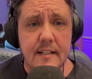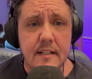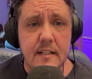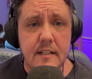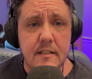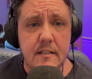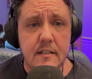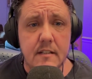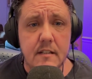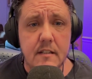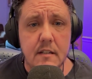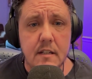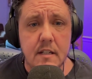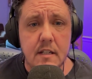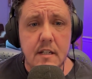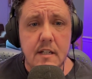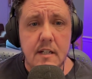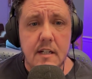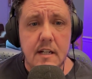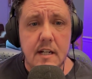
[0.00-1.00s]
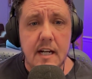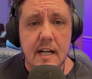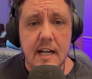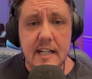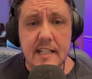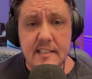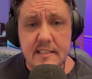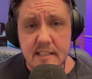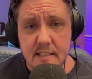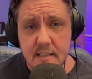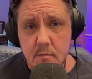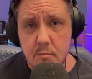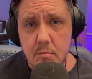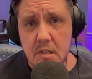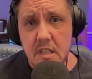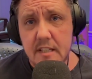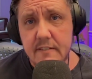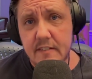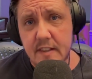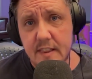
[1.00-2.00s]
And I tend to
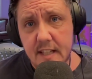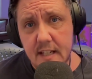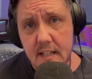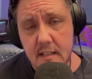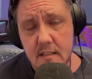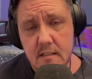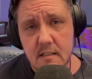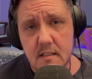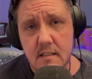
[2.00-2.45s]
believe in that.